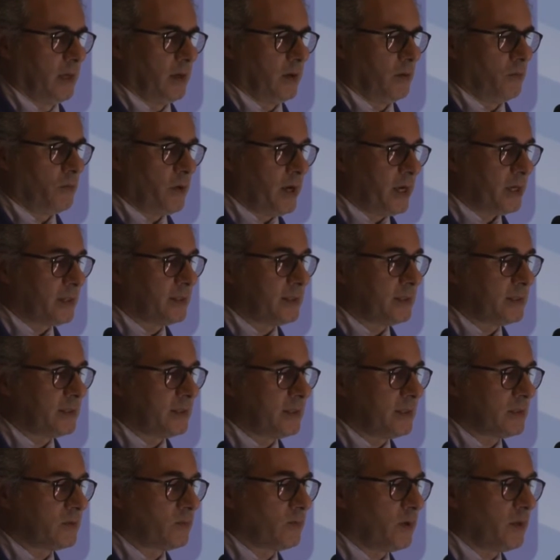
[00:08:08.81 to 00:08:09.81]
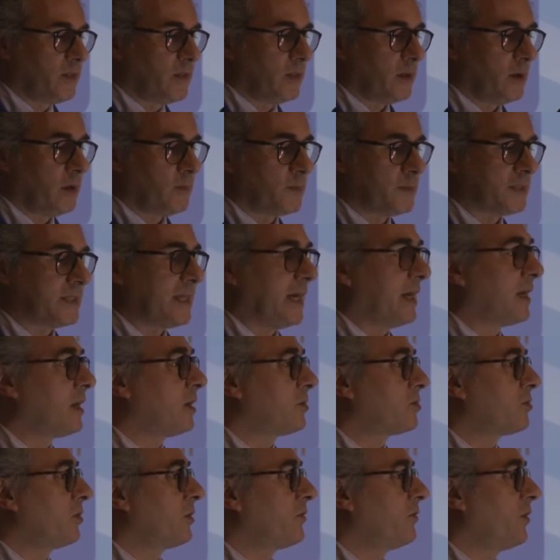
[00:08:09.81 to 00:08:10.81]
Rare disease with a
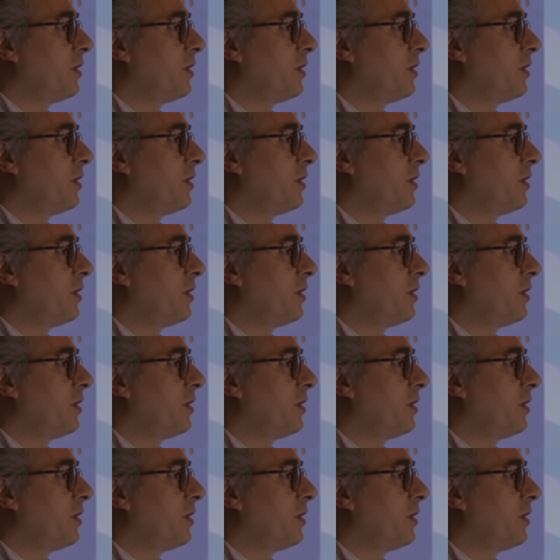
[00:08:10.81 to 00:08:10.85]
psychiatric